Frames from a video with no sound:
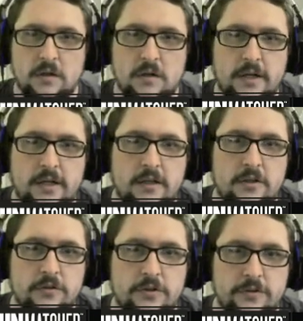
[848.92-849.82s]
Alright, and
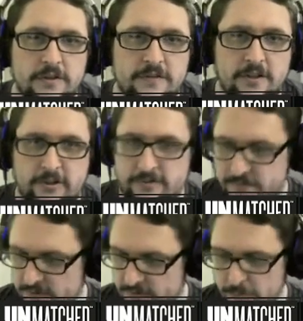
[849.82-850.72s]
you'll know this card.
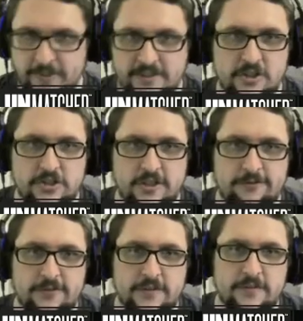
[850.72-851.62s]
It's a momentous
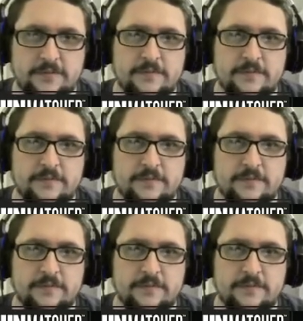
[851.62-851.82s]
shift.